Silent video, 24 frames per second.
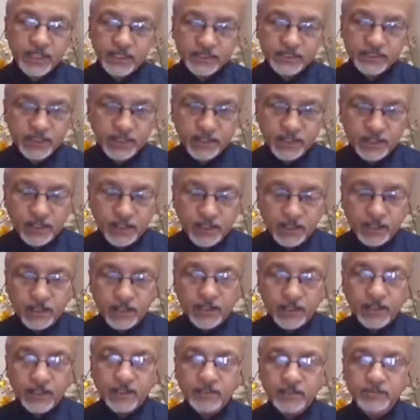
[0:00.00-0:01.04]
other
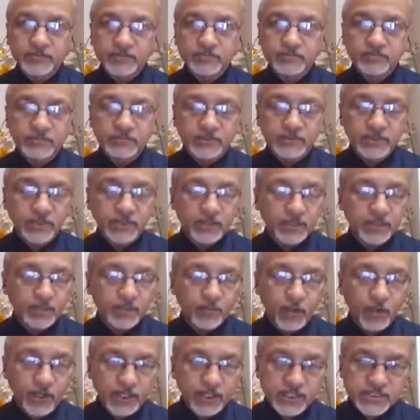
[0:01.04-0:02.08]

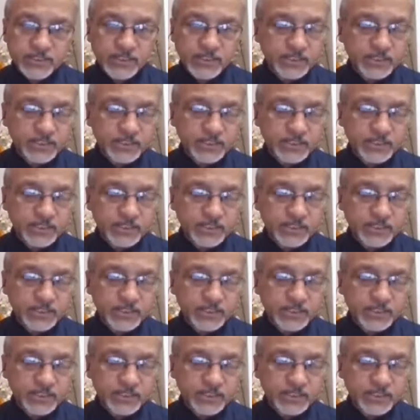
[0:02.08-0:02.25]
models,